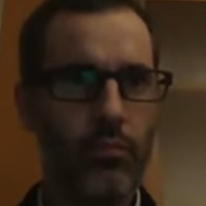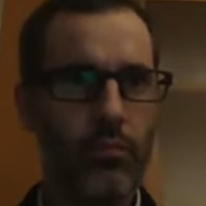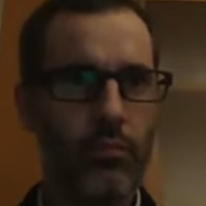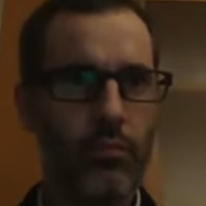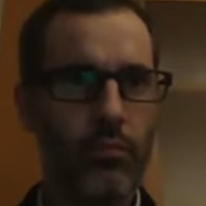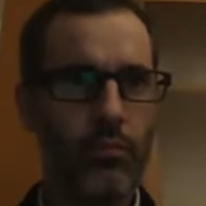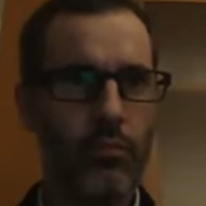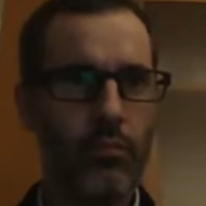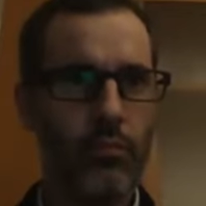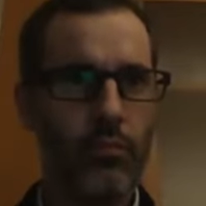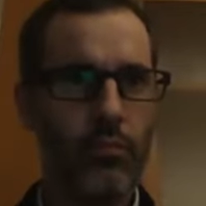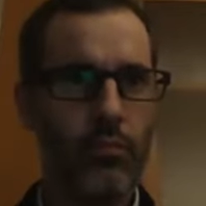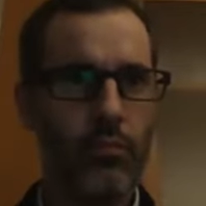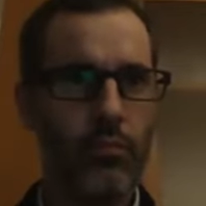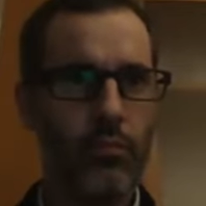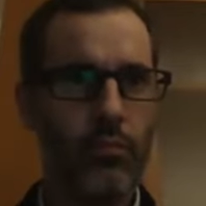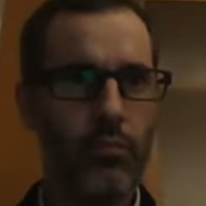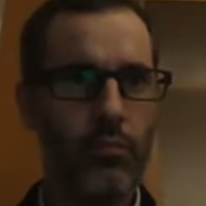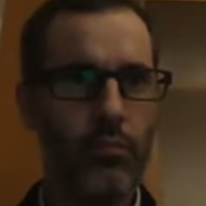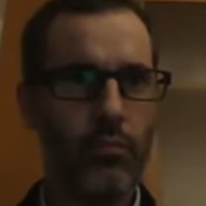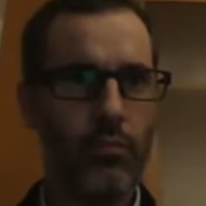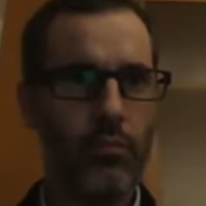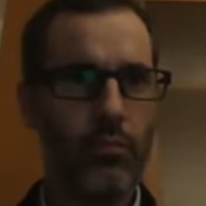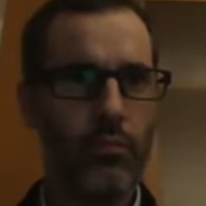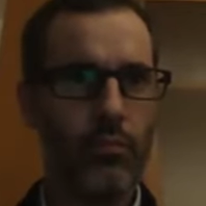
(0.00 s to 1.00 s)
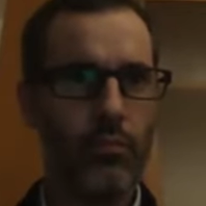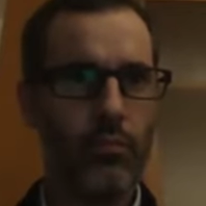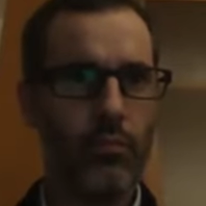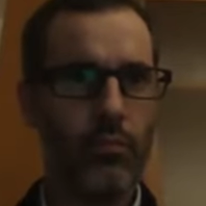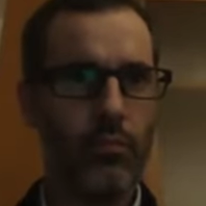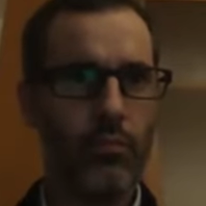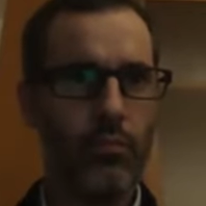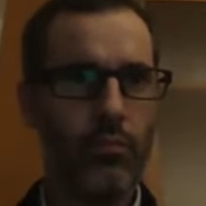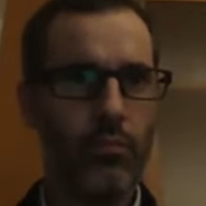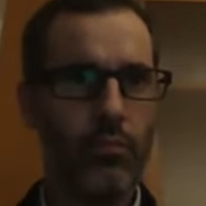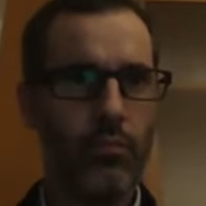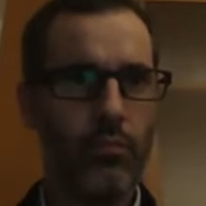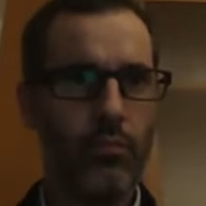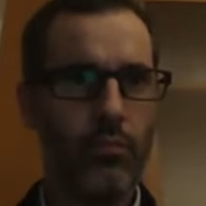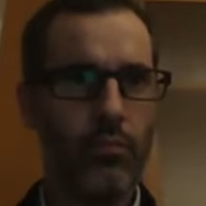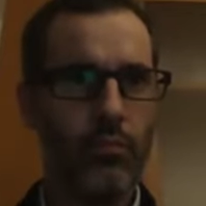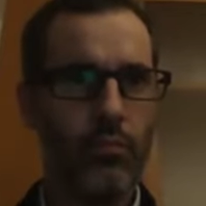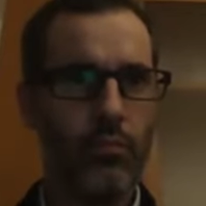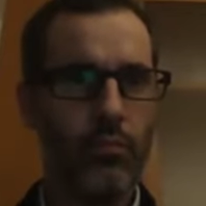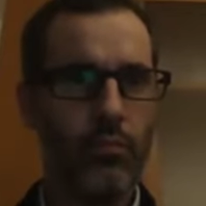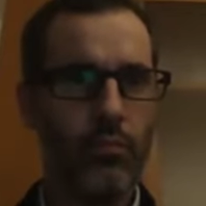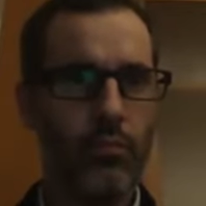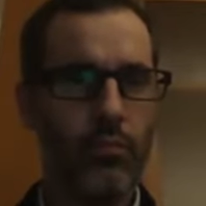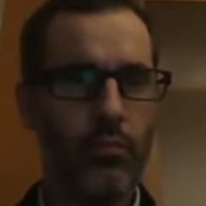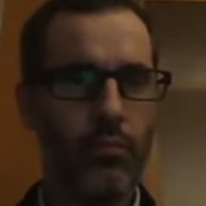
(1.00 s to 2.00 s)

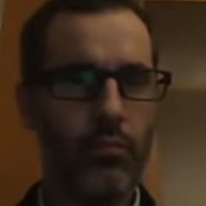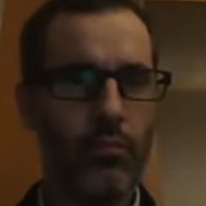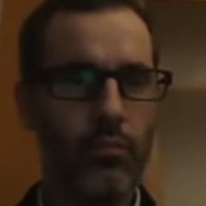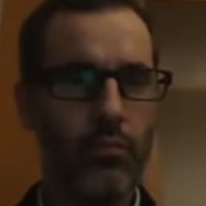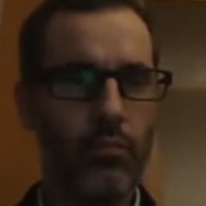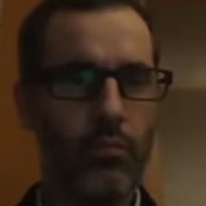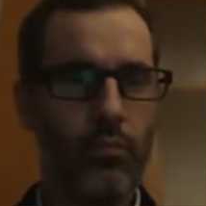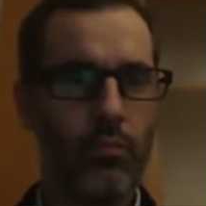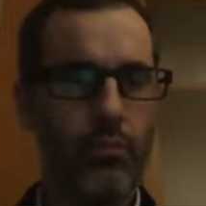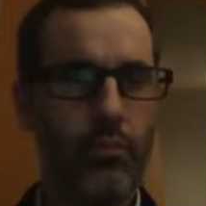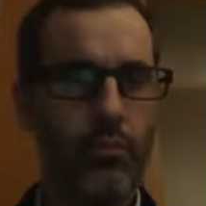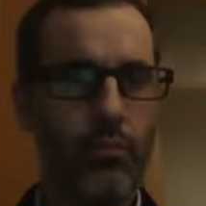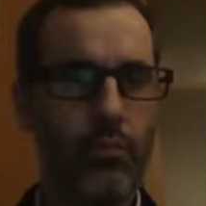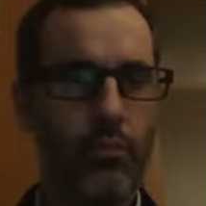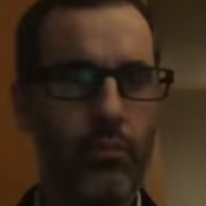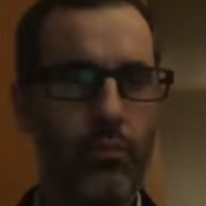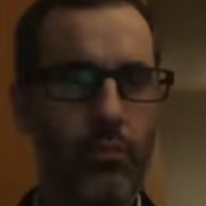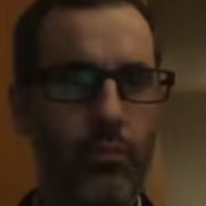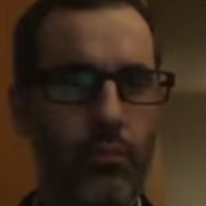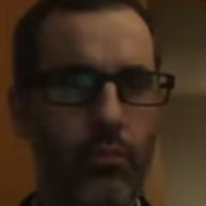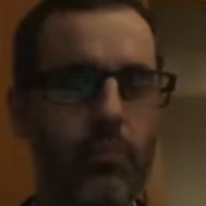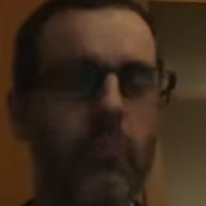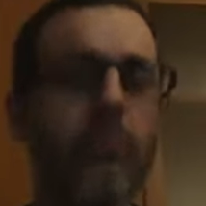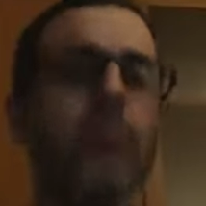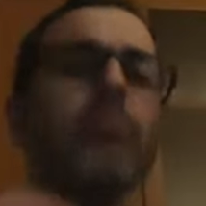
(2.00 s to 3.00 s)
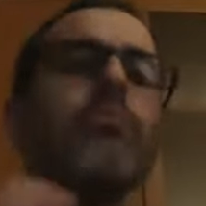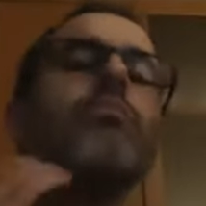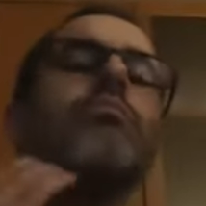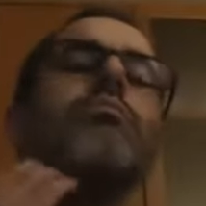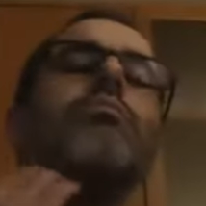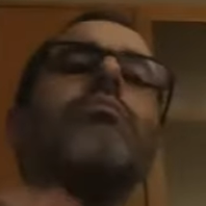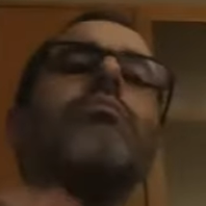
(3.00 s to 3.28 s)
This person isn't speaking.